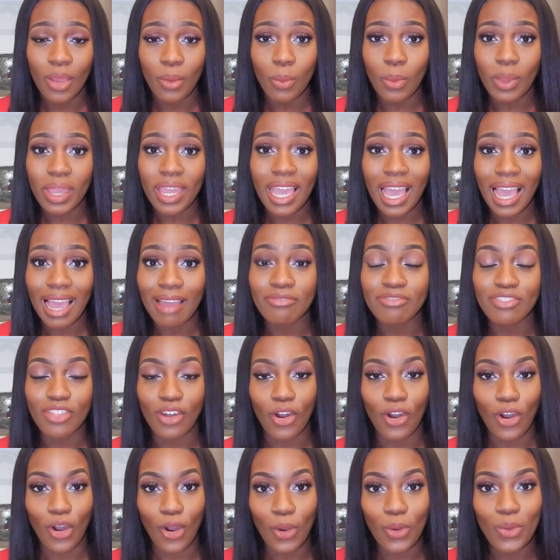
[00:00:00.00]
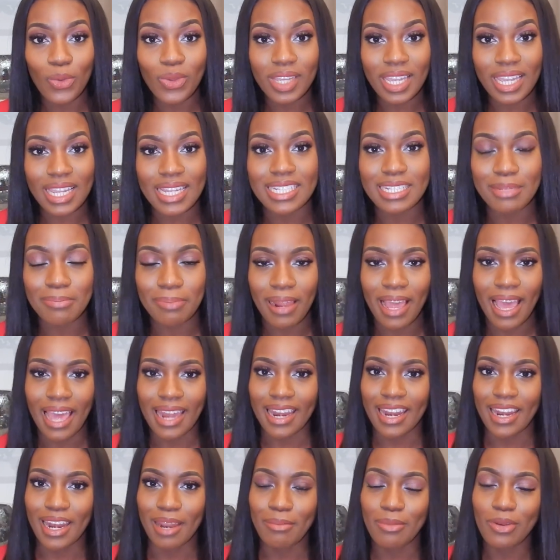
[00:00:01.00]
We have the whole year to
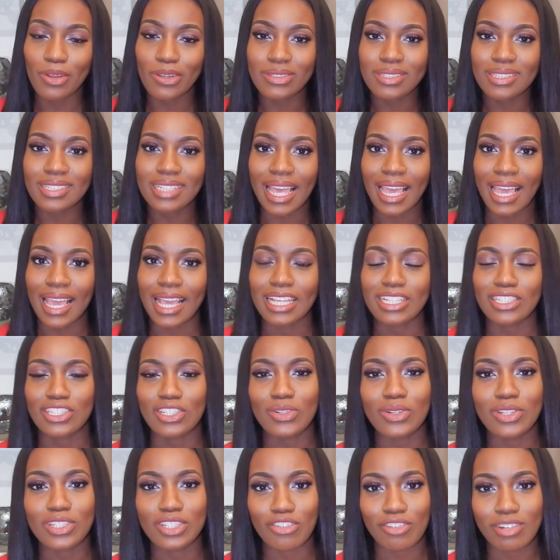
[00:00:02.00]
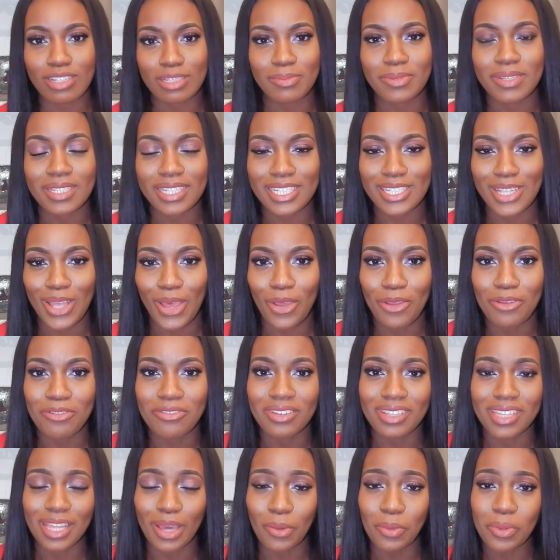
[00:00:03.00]
plan and I'm not saying as soon as Christmas is
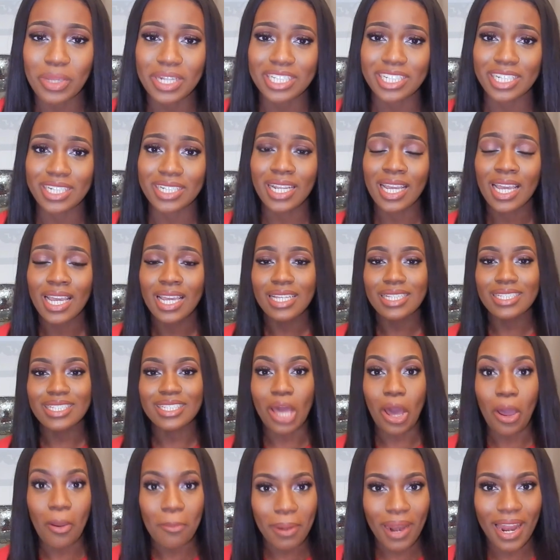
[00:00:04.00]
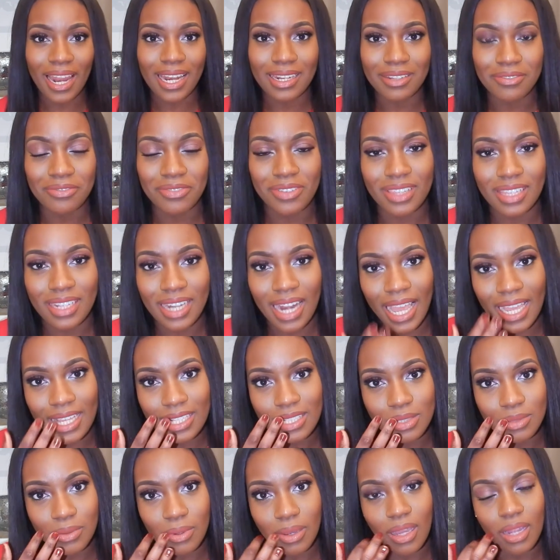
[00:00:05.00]
over that we should start planning for the
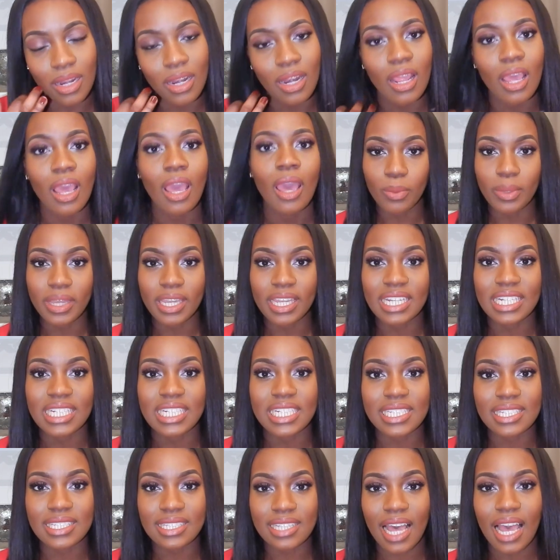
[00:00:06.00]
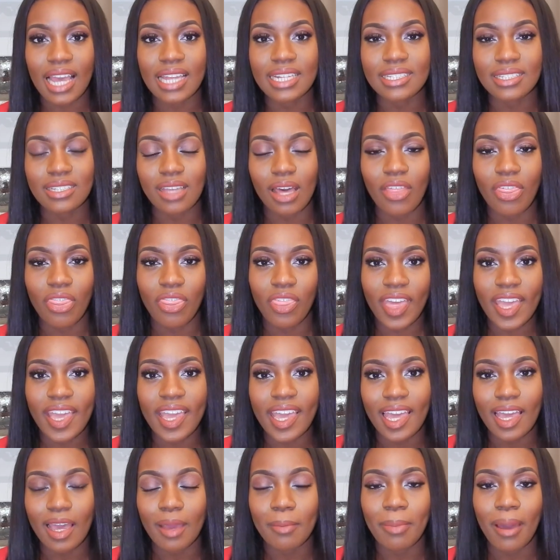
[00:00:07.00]
next one. We can decide, start
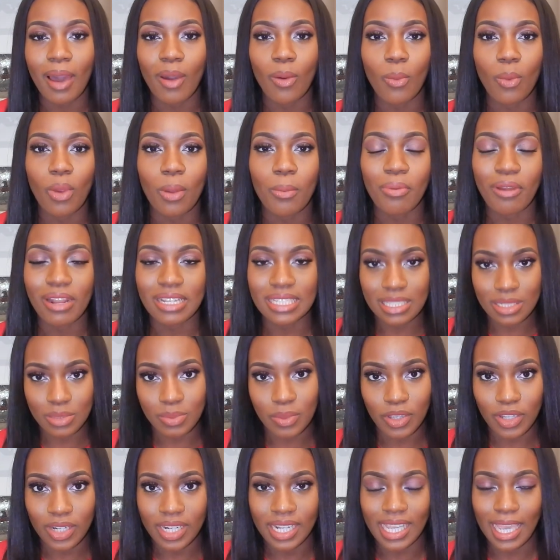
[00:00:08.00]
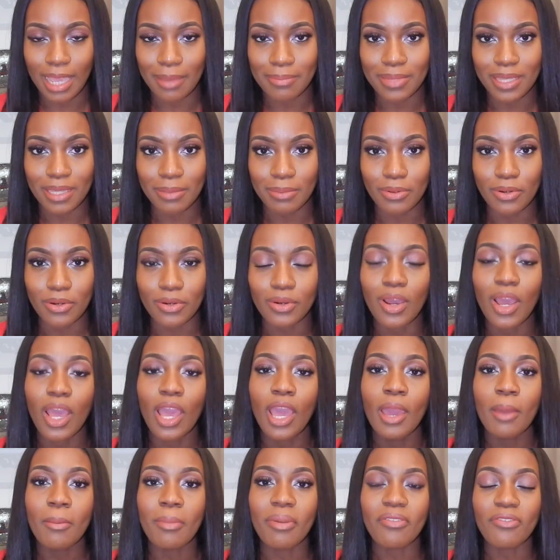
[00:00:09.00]
thinking about what presents we're going to get people
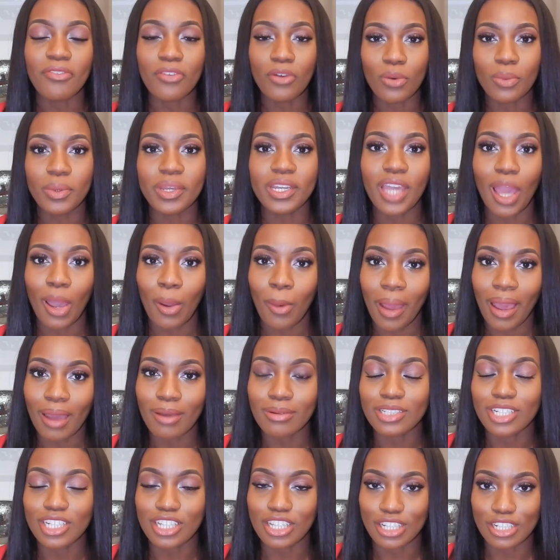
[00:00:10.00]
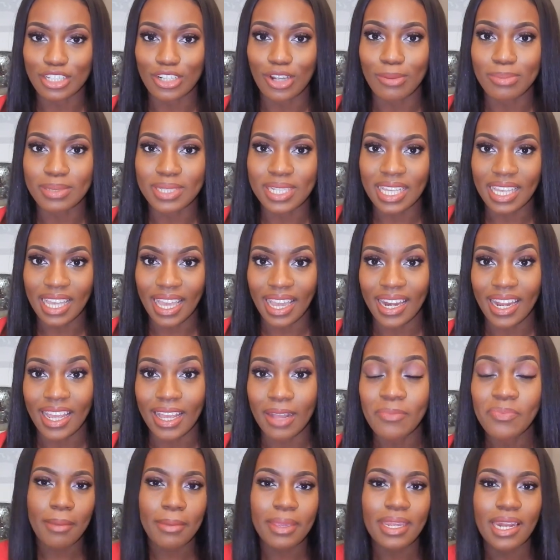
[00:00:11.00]
before we go out to the shops and get
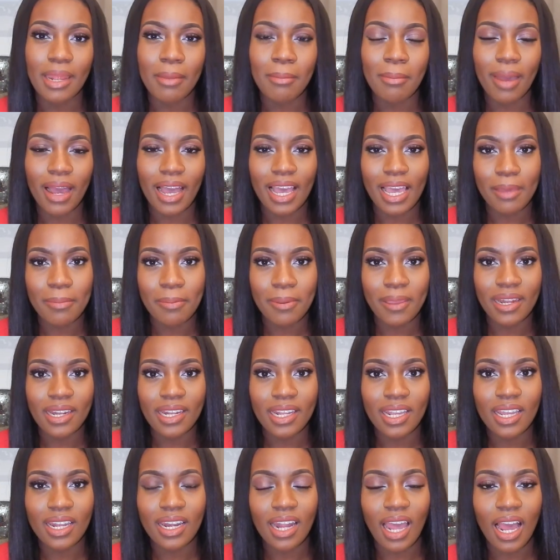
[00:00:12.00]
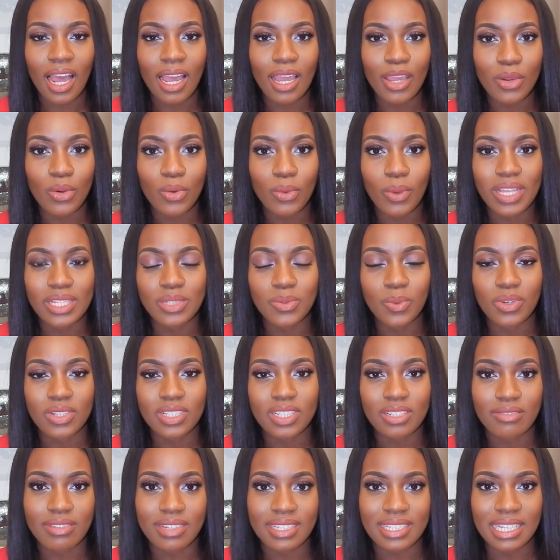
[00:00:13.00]
it. I mean, in my opinion, I always
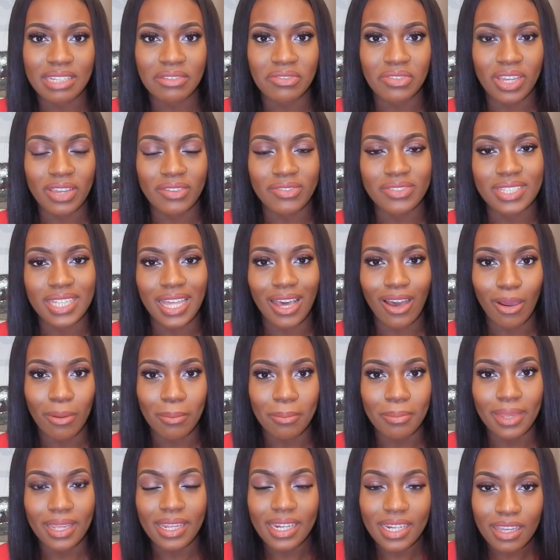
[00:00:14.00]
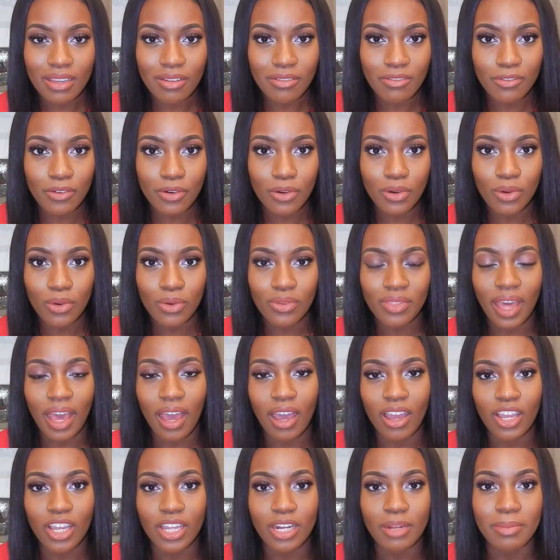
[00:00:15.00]
want to receive gifts that are meaningful or that
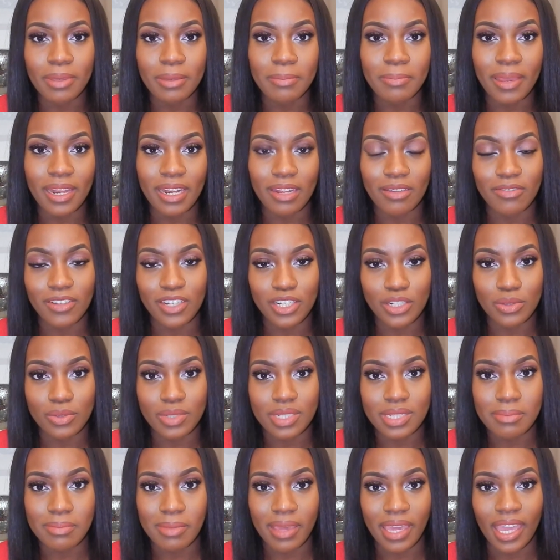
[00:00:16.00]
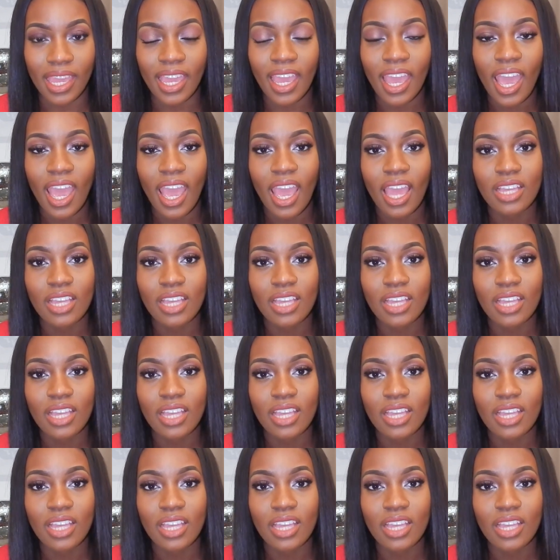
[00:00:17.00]
are going to be beneficial to me.